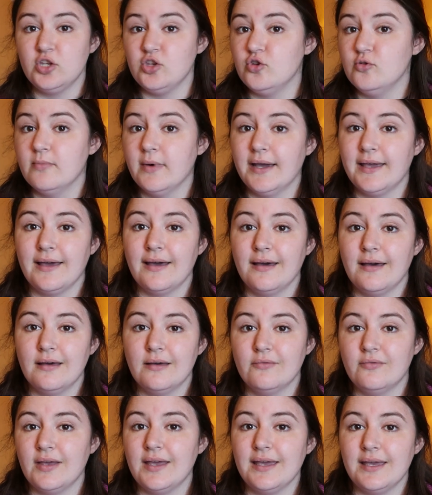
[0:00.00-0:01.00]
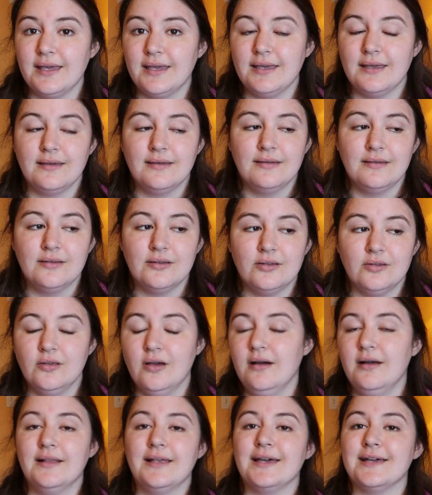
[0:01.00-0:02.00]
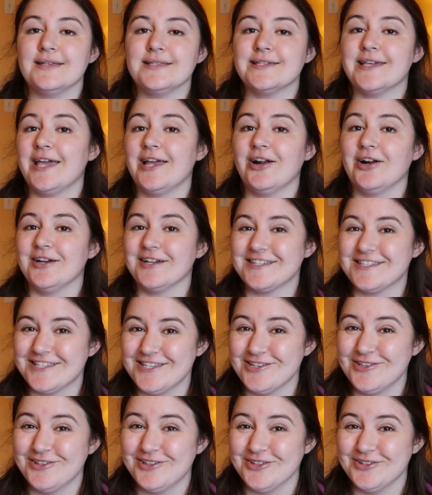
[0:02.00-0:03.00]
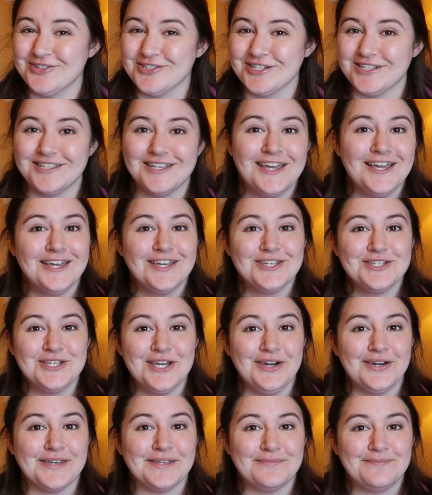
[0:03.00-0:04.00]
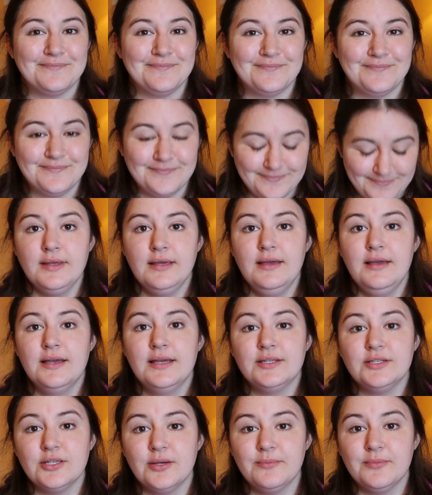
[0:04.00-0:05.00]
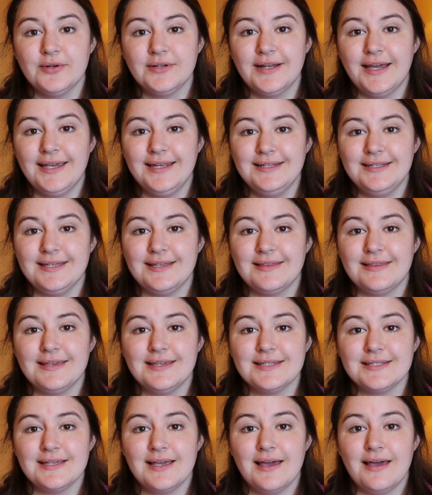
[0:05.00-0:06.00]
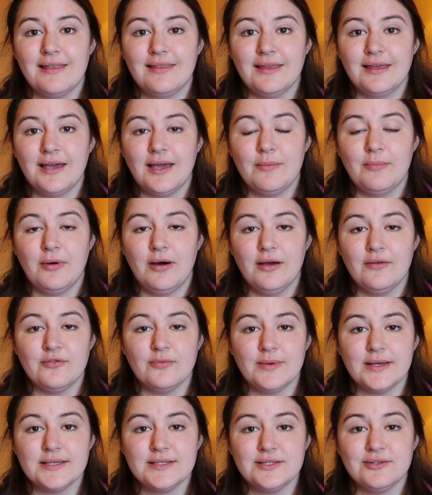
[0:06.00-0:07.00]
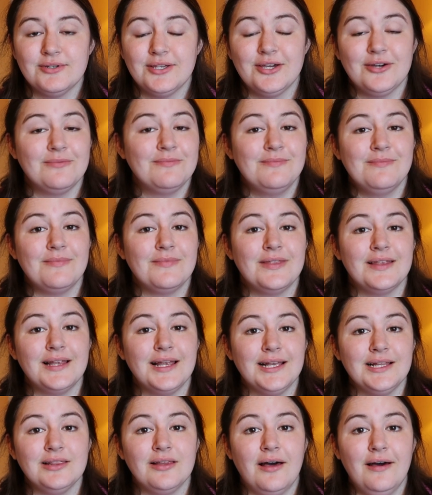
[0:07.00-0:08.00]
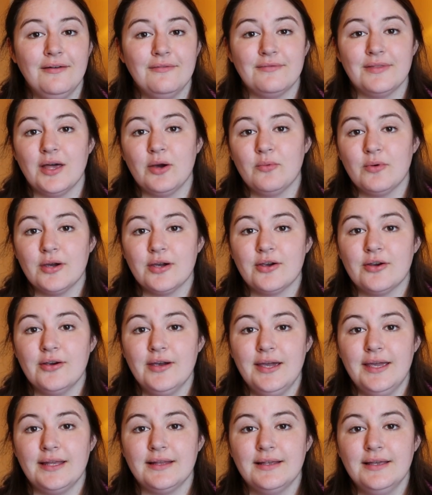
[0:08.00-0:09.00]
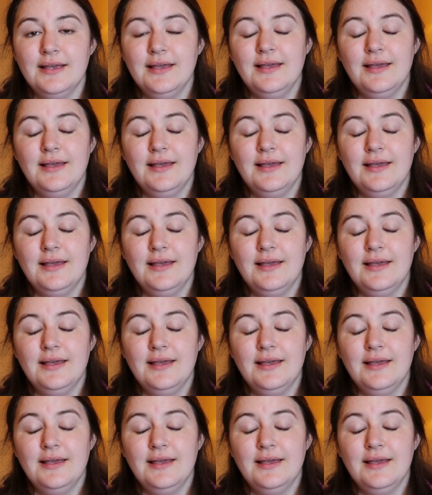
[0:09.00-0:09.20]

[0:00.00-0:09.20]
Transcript: You might have a not as chaotic solution. Share it. Number 90, things that I bought for my studio that I love, that work great.